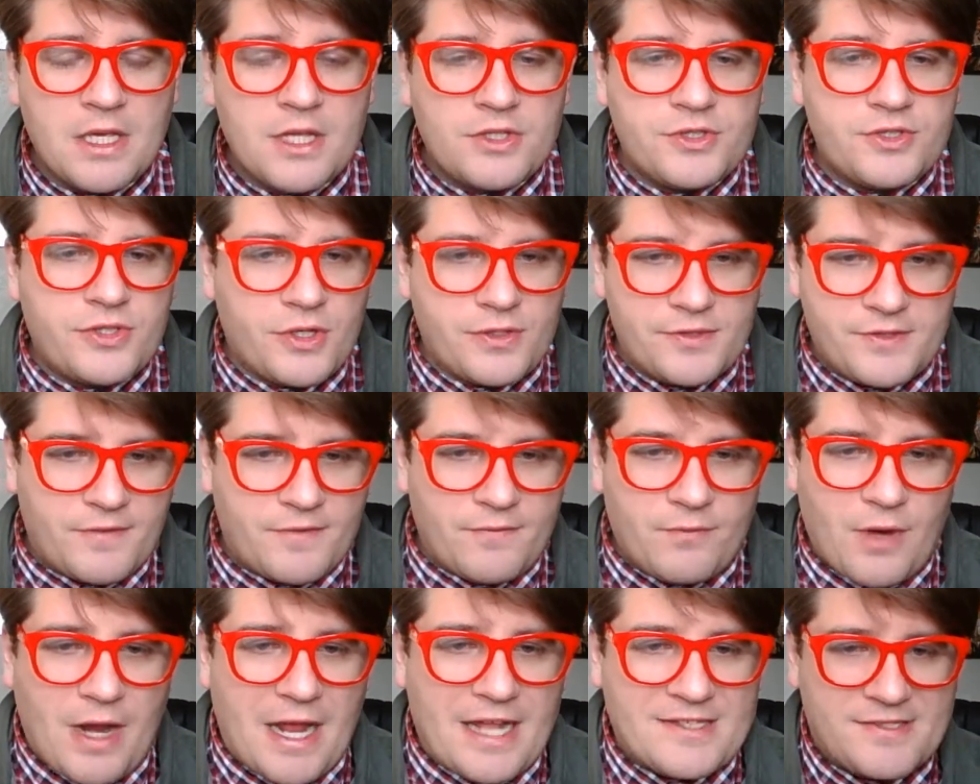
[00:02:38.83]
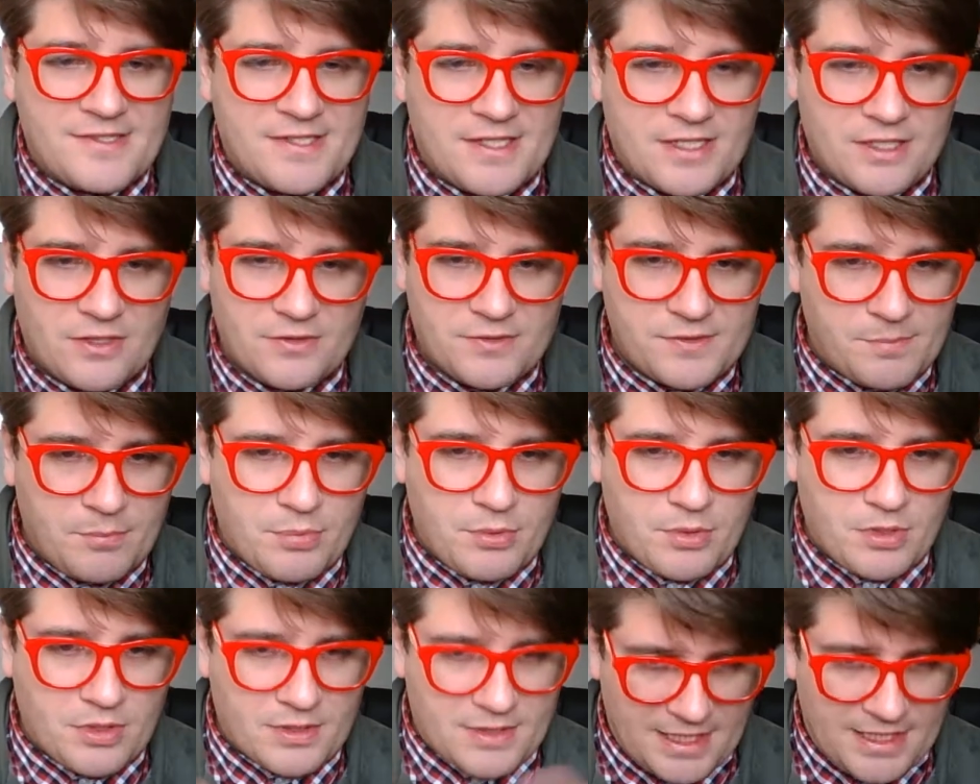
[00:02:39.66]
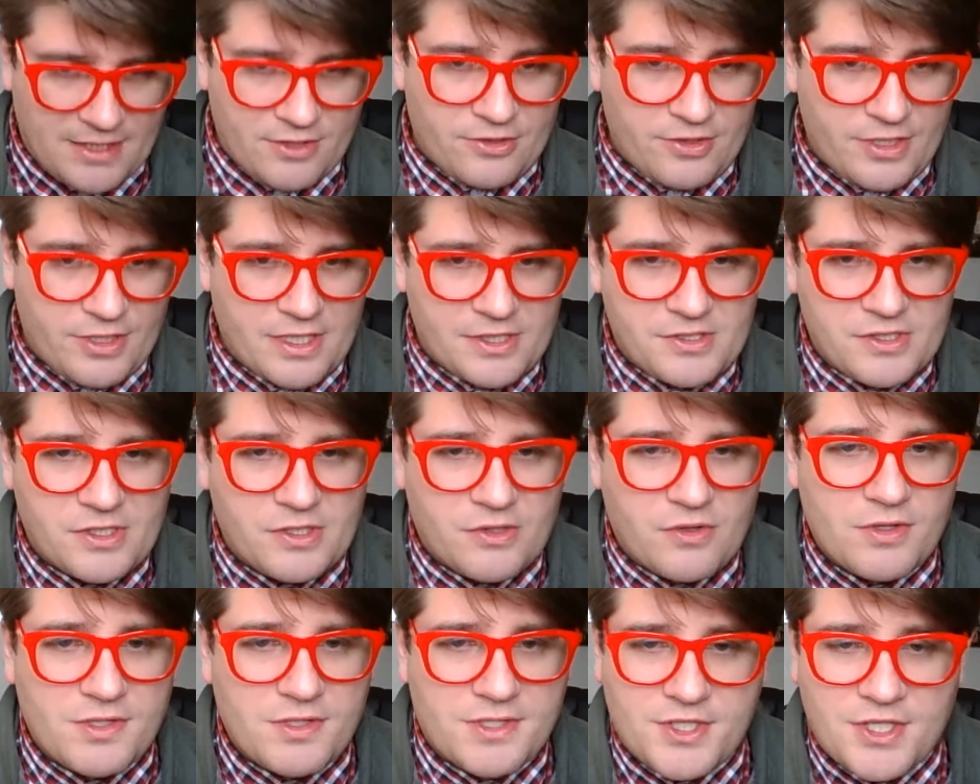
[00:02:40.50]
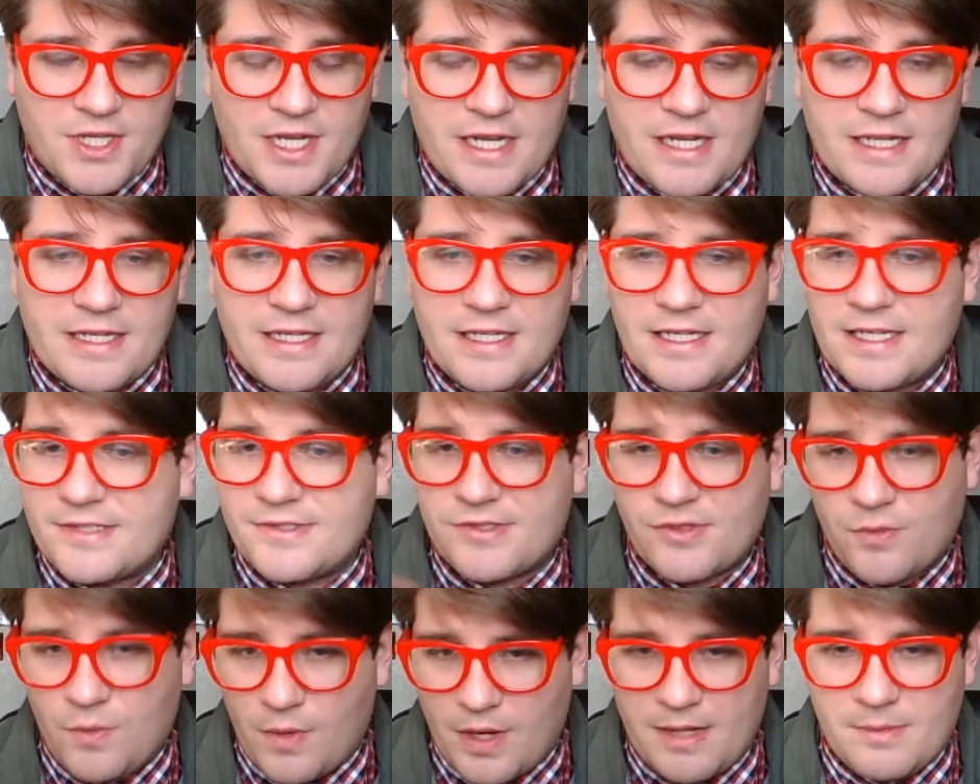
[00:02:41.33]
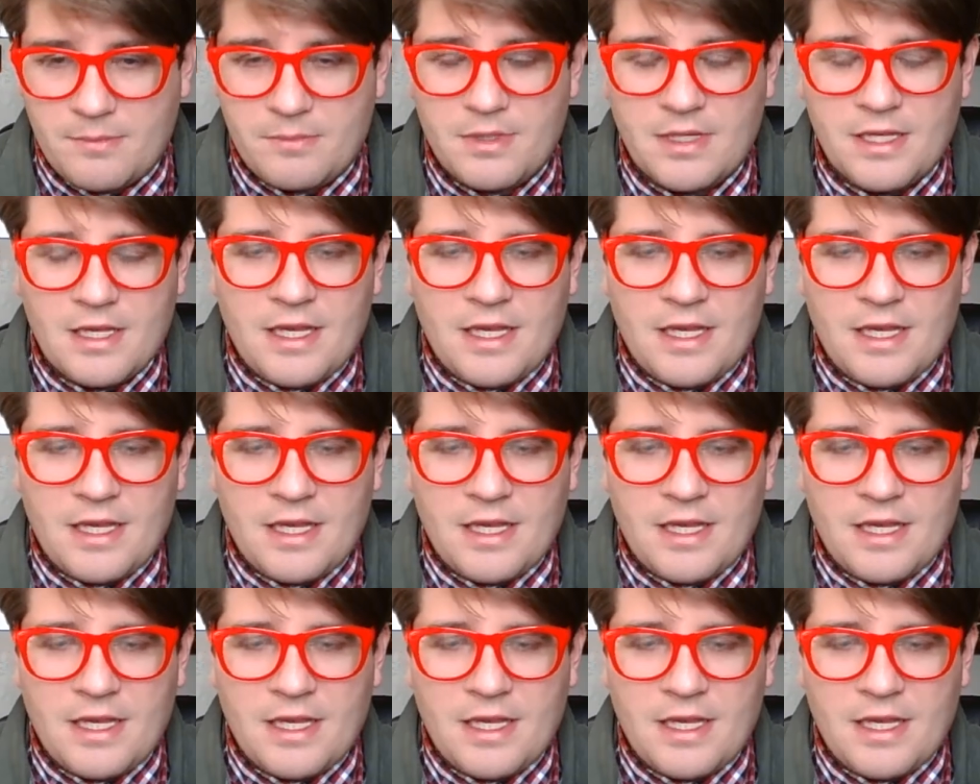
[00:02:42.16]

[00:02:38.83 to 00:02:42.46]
Joseph Ratzinger's book, The Introduction to Christianity, it's a great,